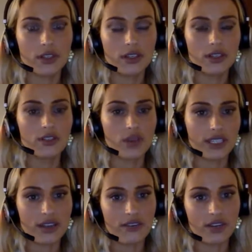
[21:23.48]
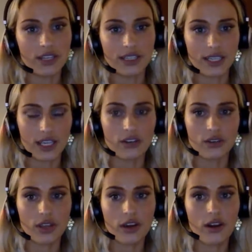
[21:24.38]
So I definitely hear you
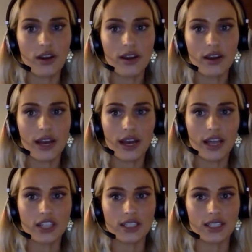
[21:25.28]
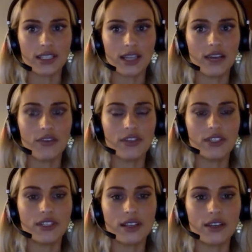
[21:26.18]
there. I just think that if
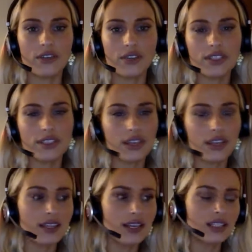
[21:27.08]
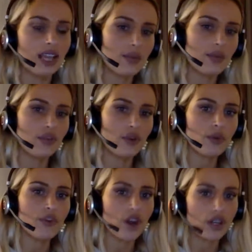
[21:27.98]
it's a form of
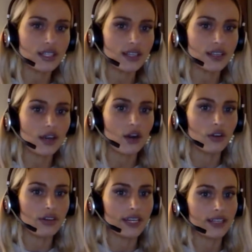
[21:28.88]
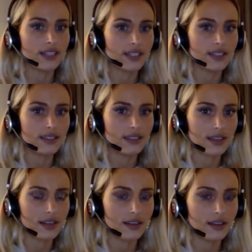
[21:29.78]
content that already exists
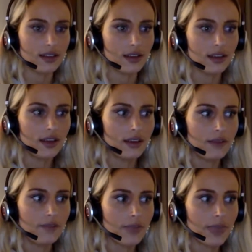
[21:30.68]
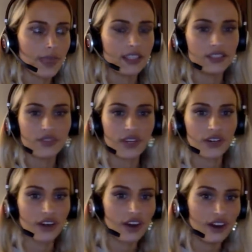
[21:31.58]
in the sphere
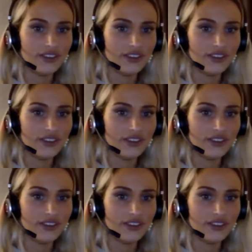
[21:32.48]
of